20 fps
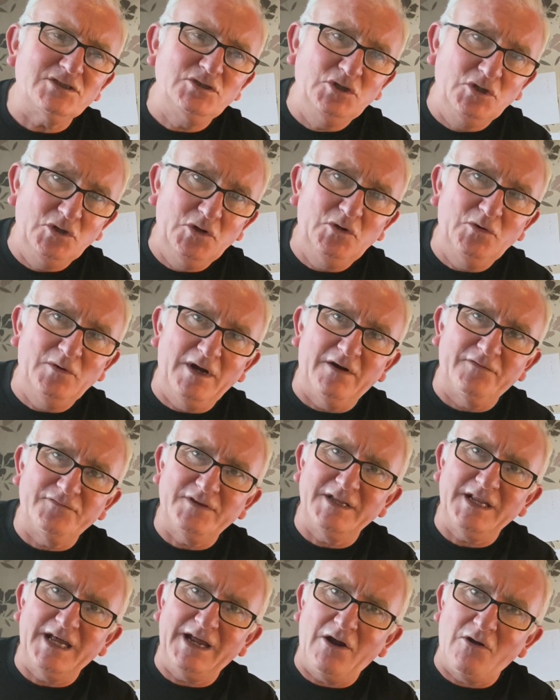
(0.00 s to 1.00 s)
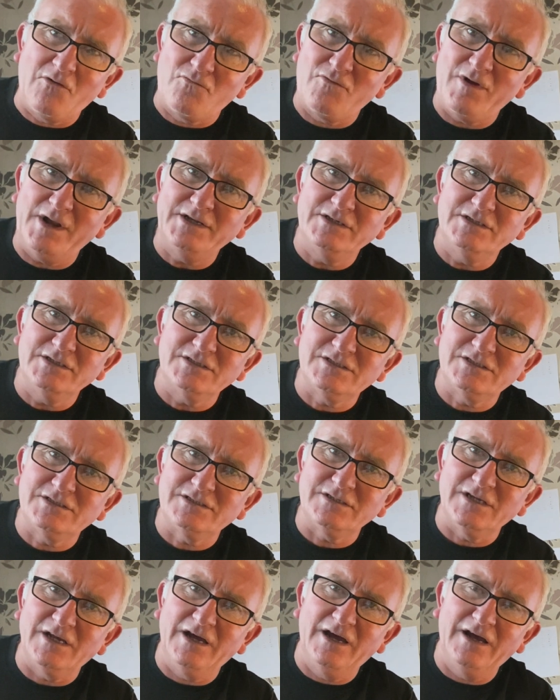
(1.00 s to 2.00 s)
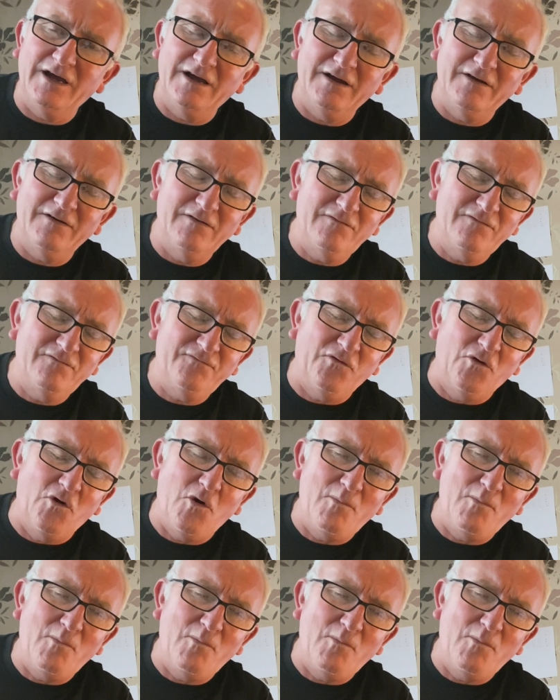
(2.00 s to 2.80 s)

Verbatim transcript: knew after that horrendous uh, four